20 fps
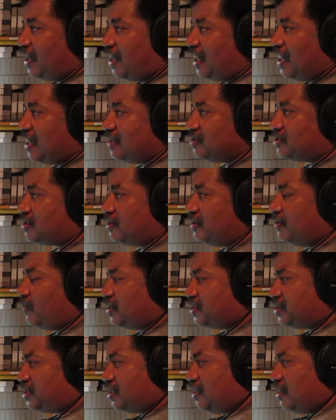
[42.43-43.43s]
And so he
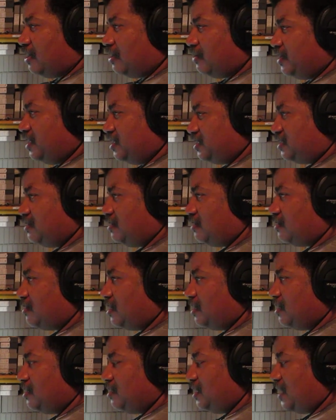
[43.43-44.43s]
wants to know: is there
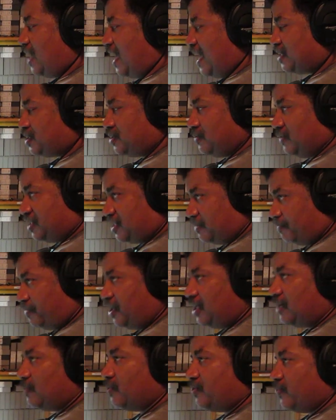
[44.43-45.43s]
an actual
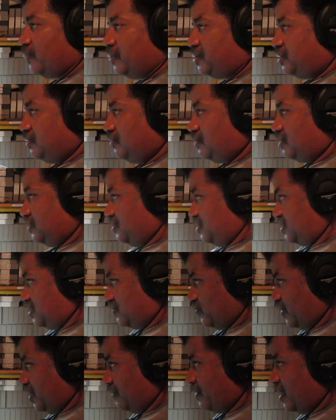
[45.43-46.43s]
speed with which you can
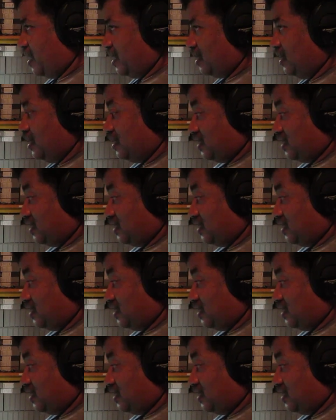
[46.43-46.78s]
swing by,